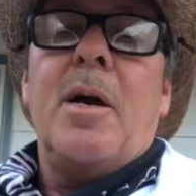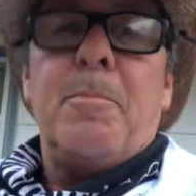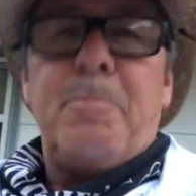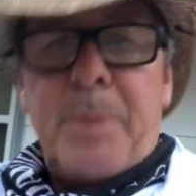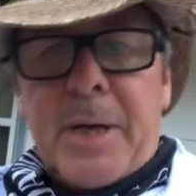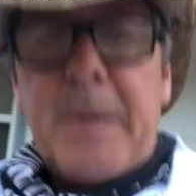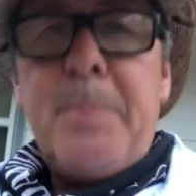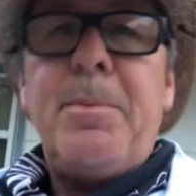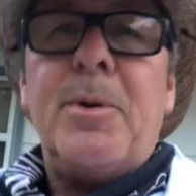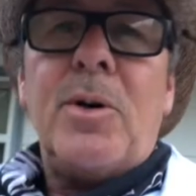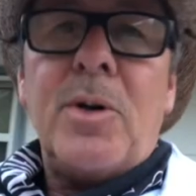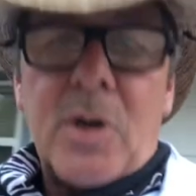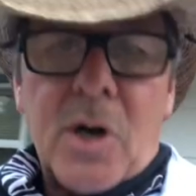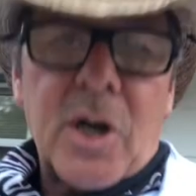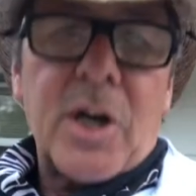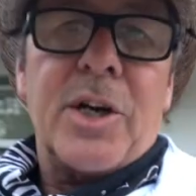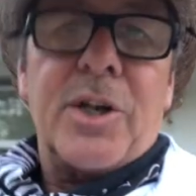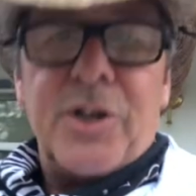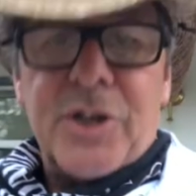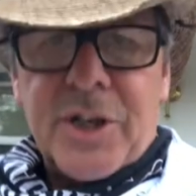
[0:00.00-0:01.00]
people
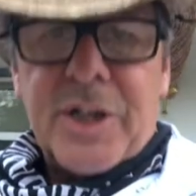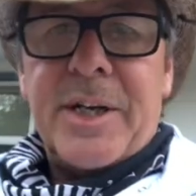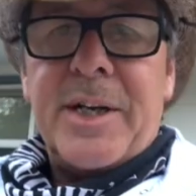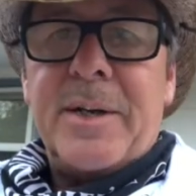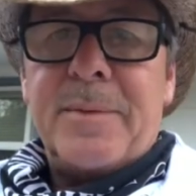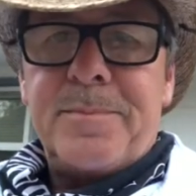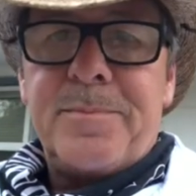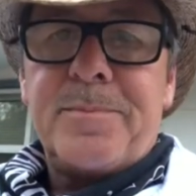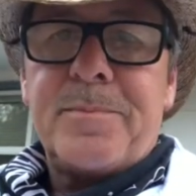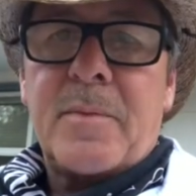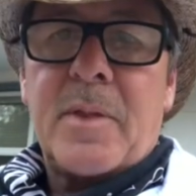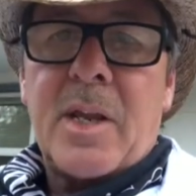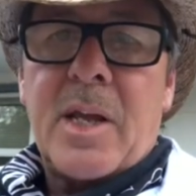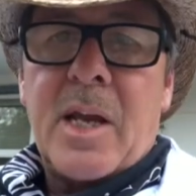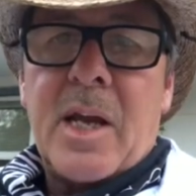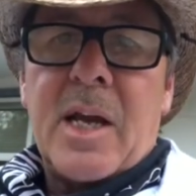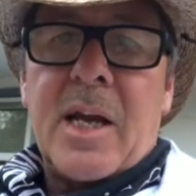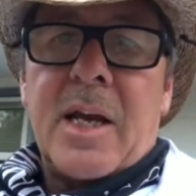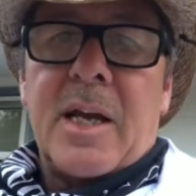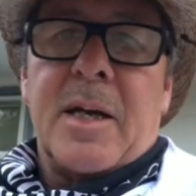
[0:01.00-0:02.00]
are good.
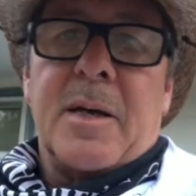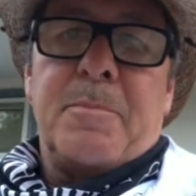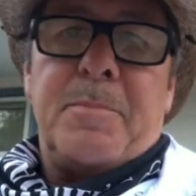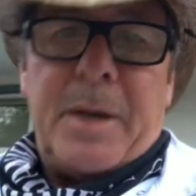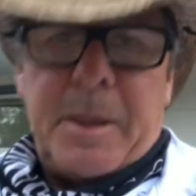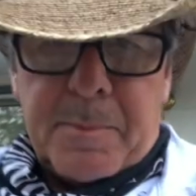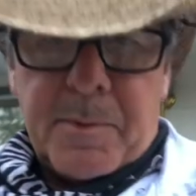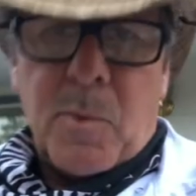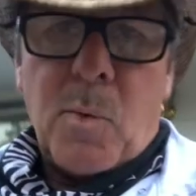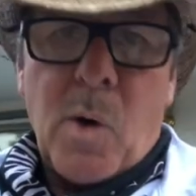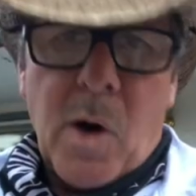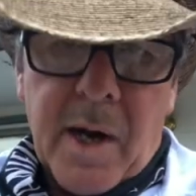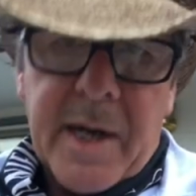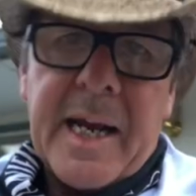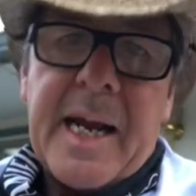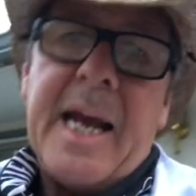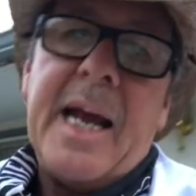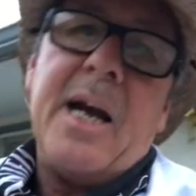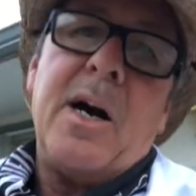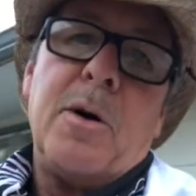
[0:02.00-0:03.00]
People want
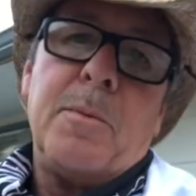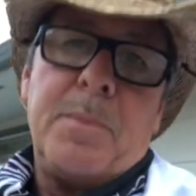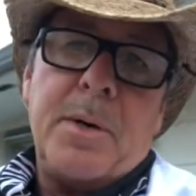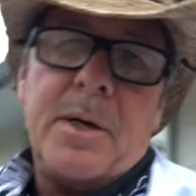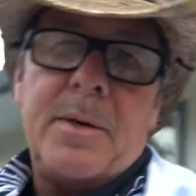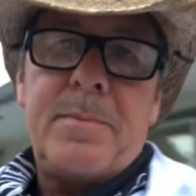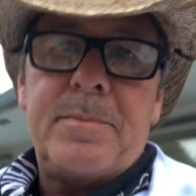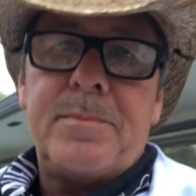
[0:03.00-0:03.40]
to help.